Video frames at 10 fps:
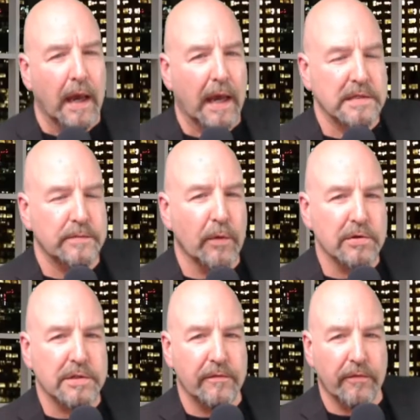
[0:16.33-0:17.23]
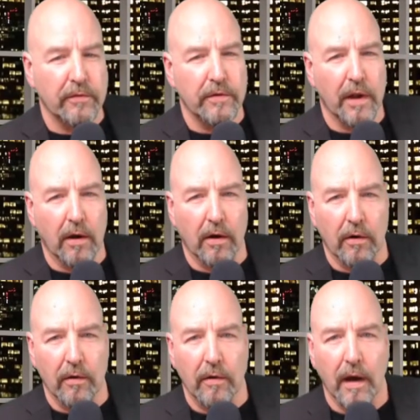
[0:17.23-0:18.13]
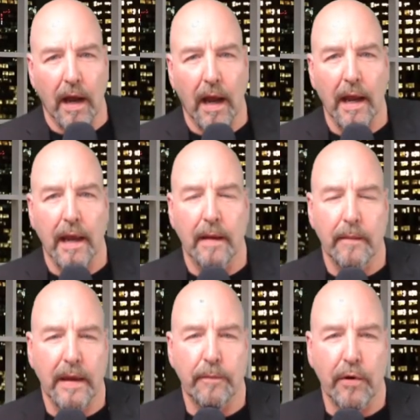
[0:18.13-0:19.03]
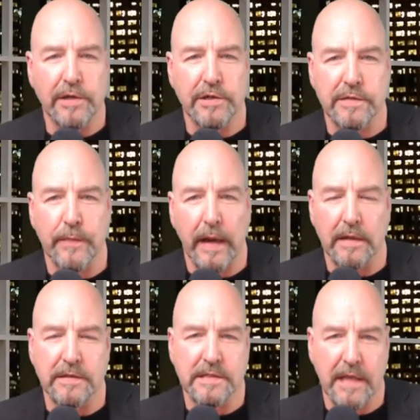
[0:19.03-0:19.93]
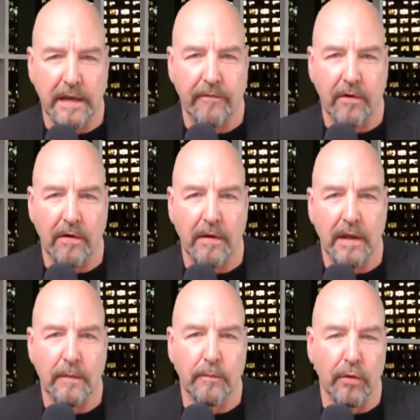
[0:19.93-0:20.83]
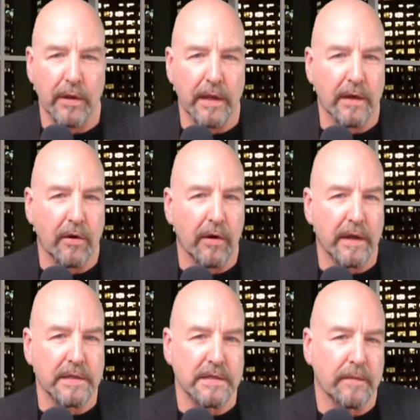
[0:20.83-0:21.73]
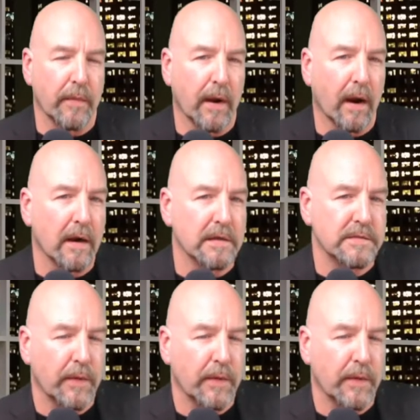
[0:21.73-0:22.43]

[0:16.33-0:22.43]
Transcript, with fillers: As most of you know, I am a precious metal saver in bullion coins and bars,